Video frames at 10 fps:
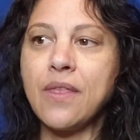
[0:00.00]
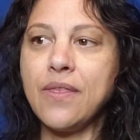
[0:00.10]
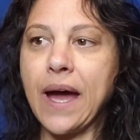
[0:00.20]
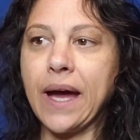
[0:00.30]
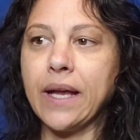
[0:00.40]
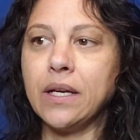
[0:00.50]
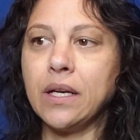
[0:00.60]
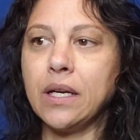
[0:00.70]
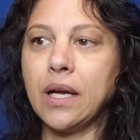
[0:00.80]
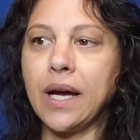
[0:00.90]
that
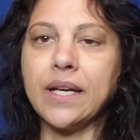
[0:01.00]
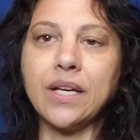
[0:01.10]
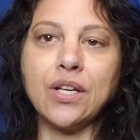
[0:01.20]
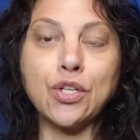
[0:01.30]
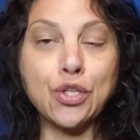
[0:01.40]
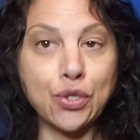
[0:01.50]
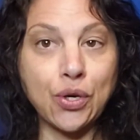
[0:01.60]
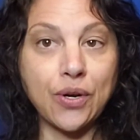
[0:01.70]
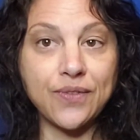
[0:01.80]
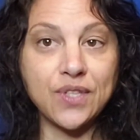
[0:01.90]
I didn't
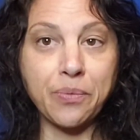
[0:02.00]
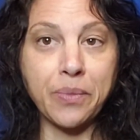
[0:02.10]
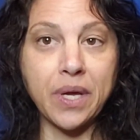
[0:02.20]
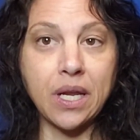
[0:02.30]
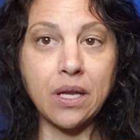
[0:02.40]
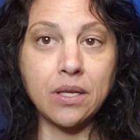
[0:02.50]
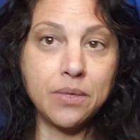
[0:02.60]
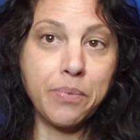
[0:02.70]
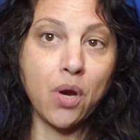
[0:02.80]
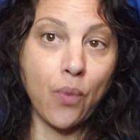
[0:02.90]
deserve somebody to
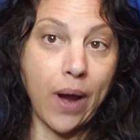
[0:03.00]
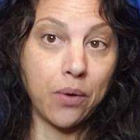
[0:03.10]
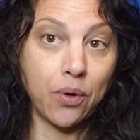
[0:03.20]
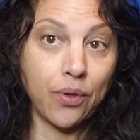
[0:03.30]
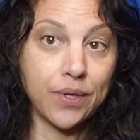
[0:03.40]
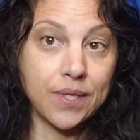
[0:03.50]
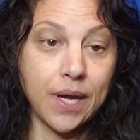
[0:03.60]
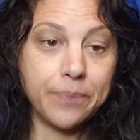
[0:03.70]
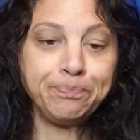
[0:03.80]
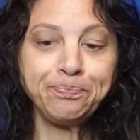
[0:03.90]
be around all the time,